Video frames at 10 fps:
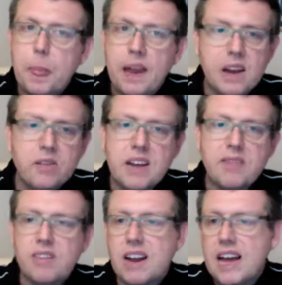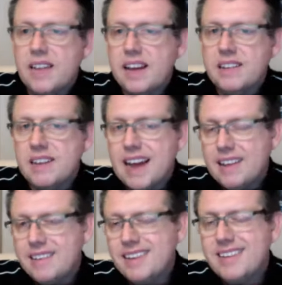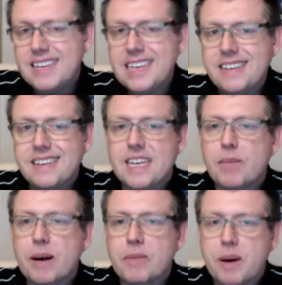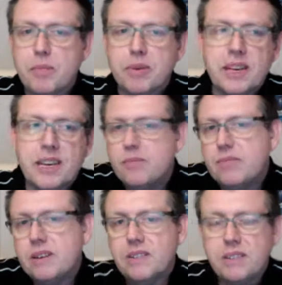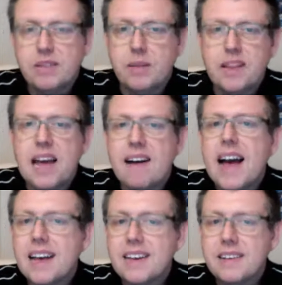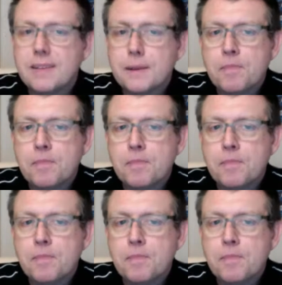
And I will never allow that dis-ease to come up in my body again because I'm now at ease.